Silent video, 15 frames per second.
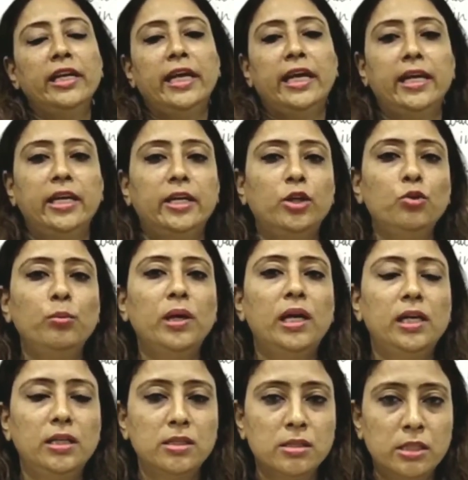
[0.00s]
a negative
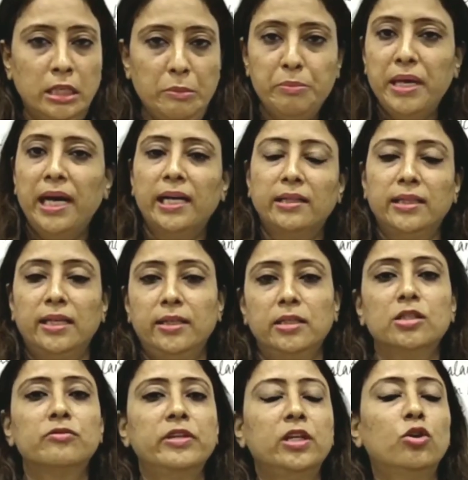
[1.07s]
balance in bank,
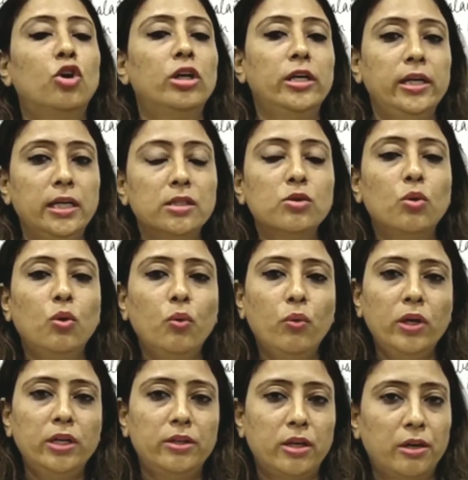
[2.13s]
that is we call it as
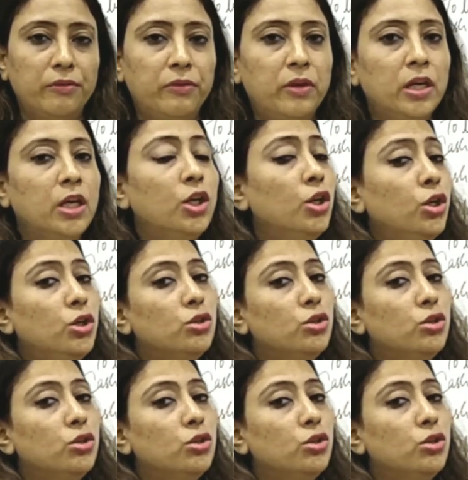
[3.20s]
overdraft.